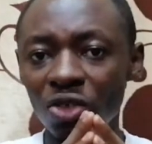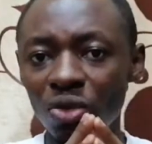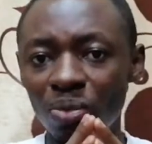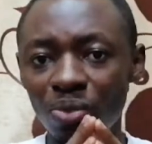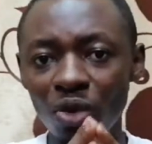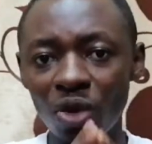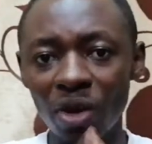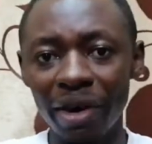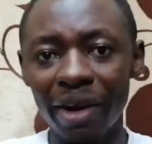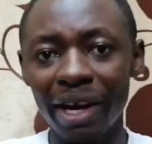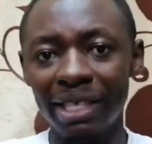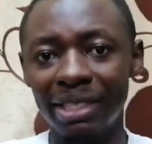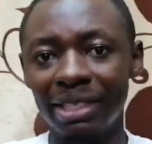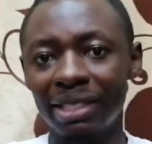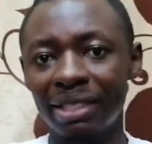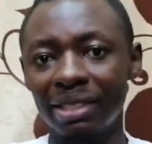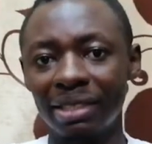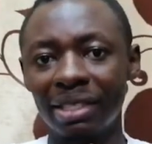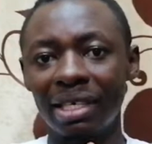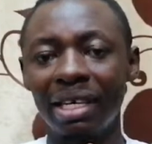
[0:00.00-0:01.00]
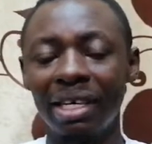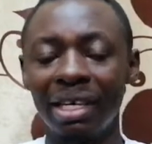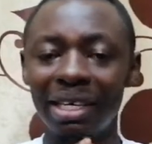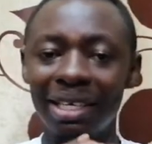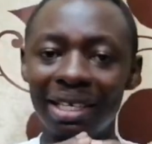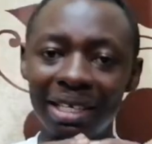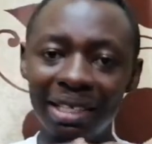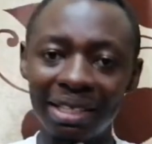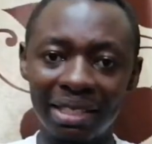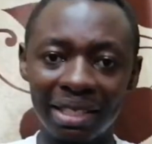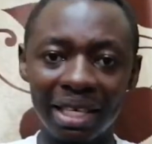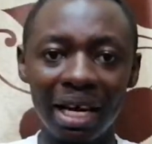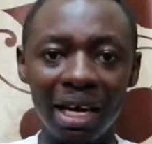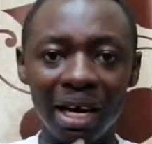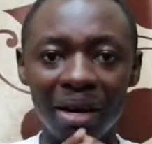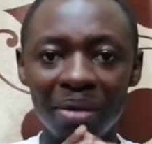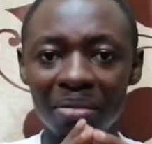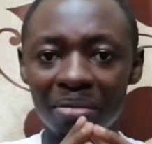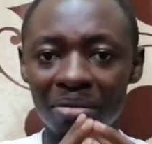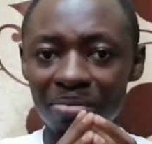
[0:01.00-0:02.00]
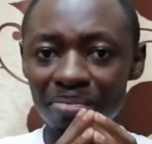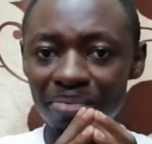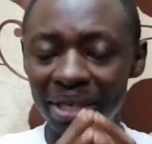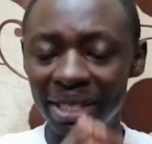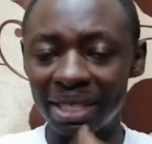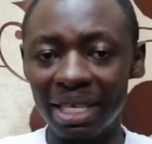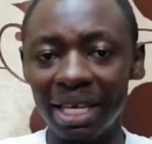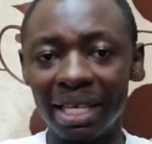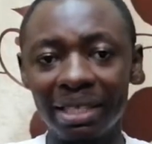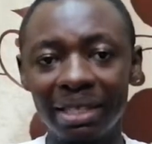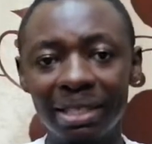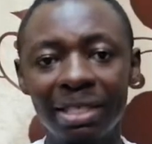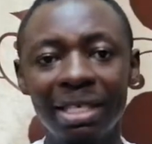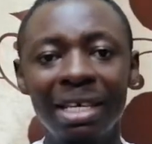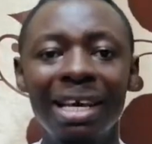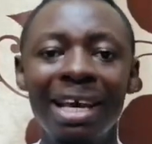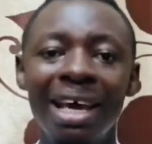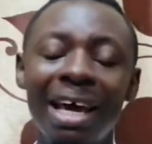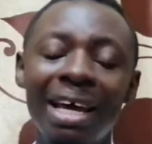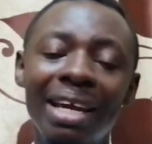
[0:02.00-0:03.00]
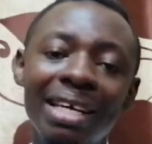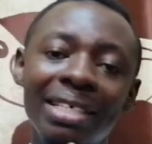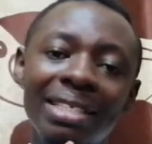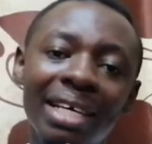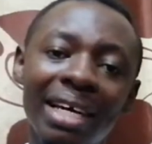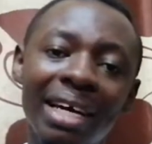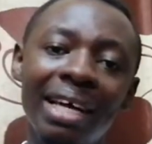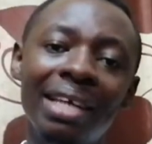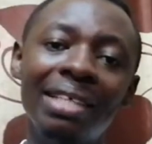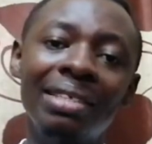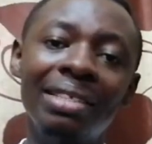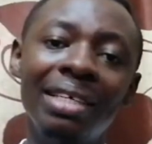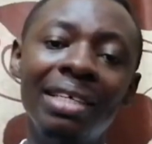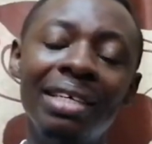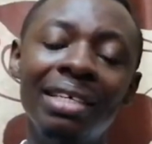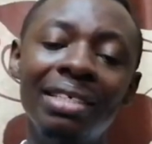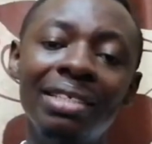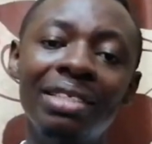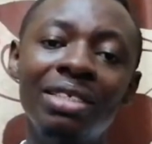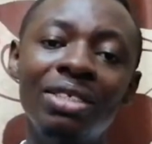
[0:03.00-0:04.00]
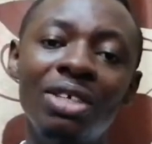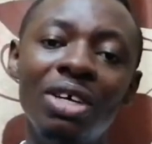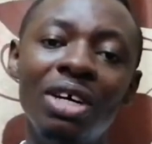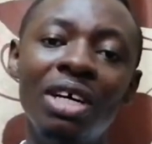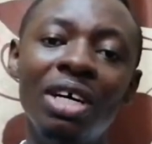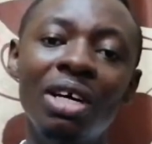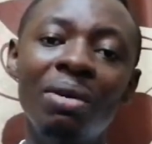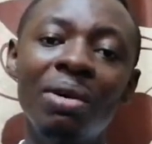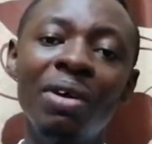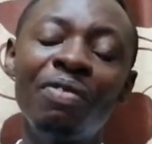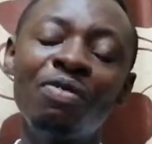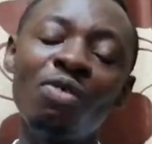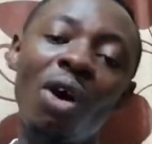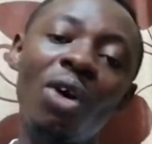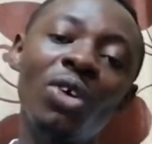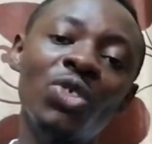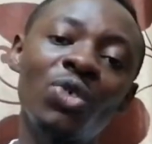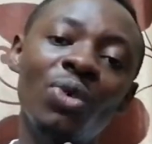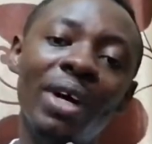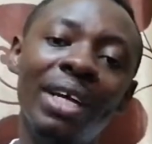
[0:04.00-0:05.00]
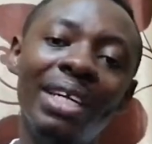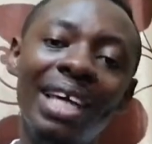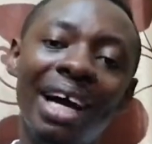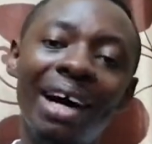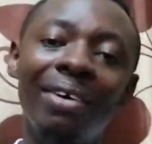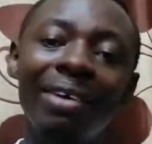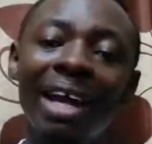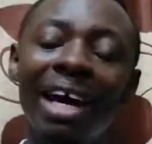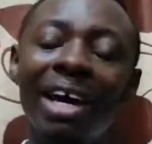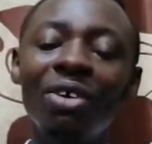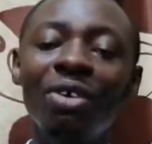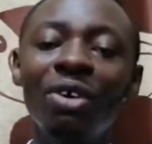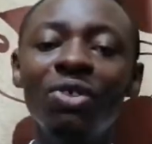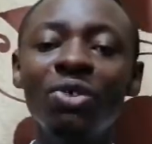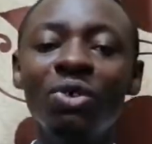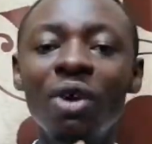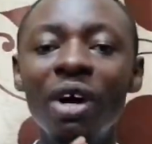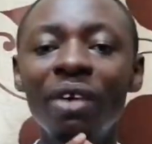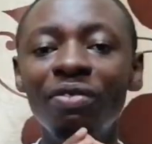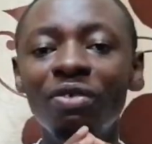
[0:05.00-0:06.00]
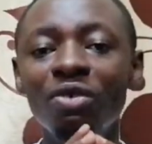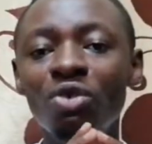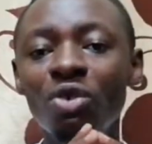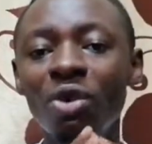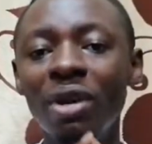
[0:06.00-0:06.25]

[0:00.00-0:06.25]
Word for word: to progress in this business. And the second thing is, if you are also a downline, you also have to